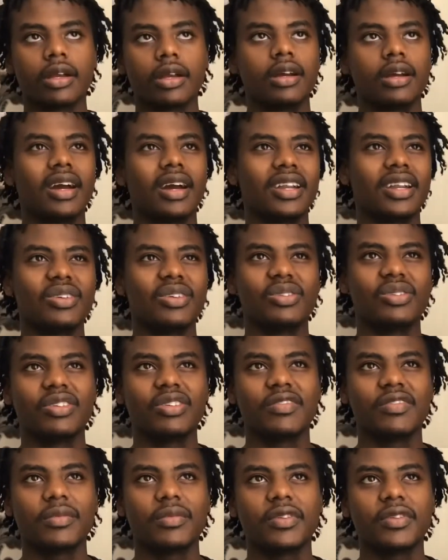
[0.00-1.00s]
I don't know if
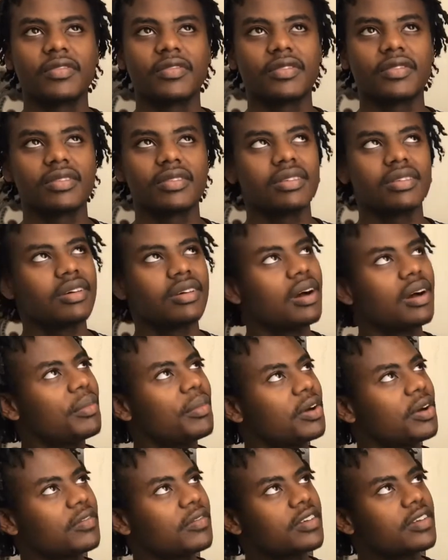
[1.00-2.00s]
I'm on
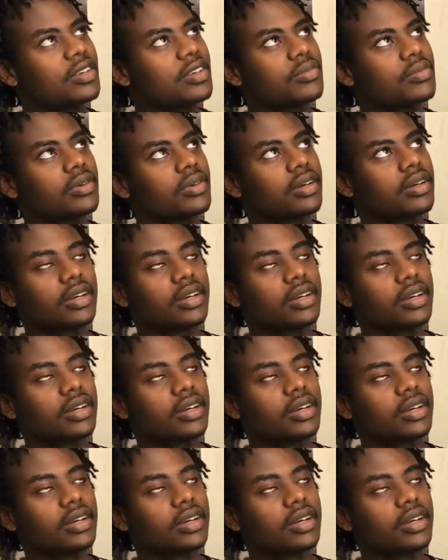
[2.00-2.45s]
Facebook.